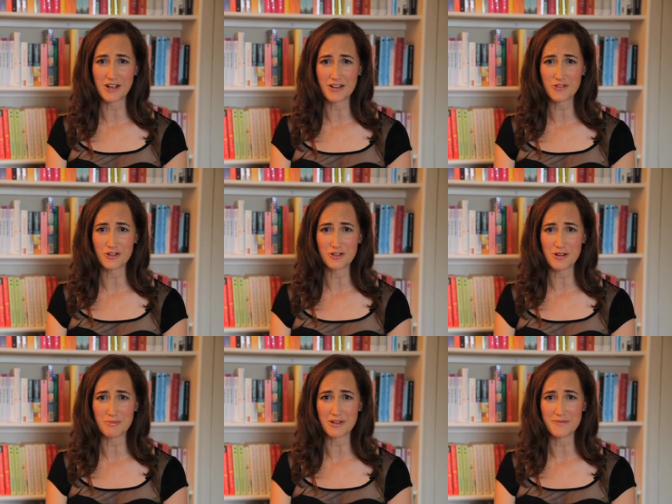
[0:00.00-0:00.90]
I've Got Your
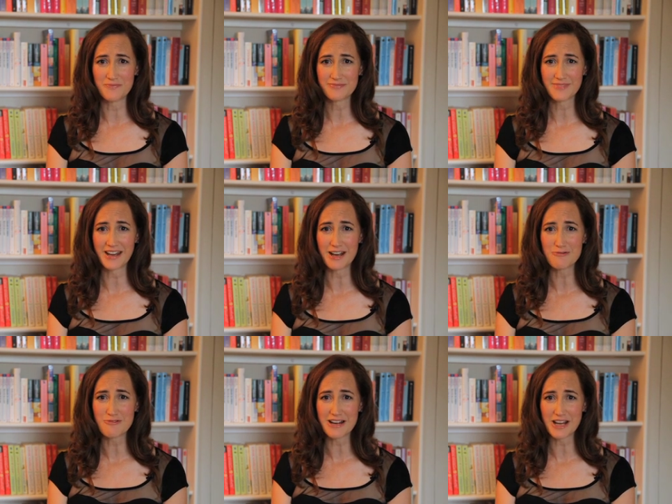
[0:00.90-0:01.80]
Number, and I
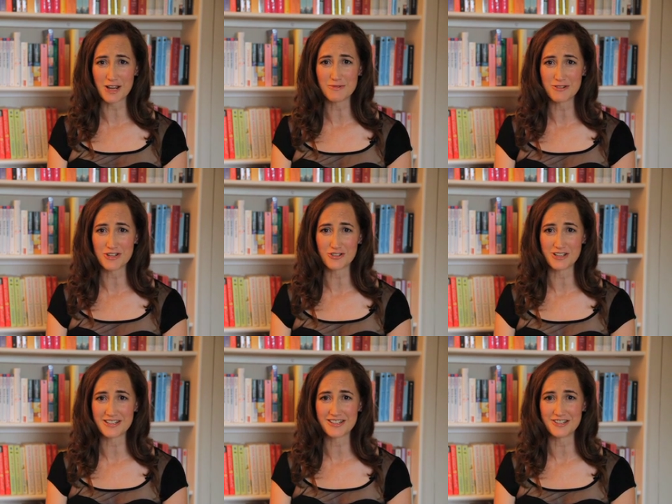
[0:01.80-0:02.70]
really hope you enjoy
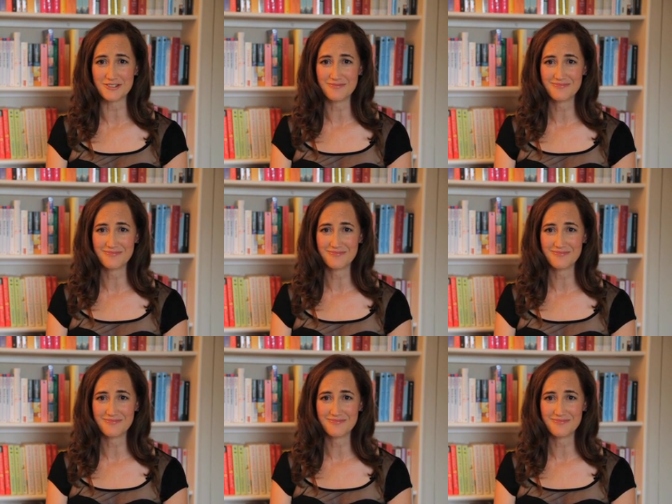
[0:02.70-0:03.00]
it too.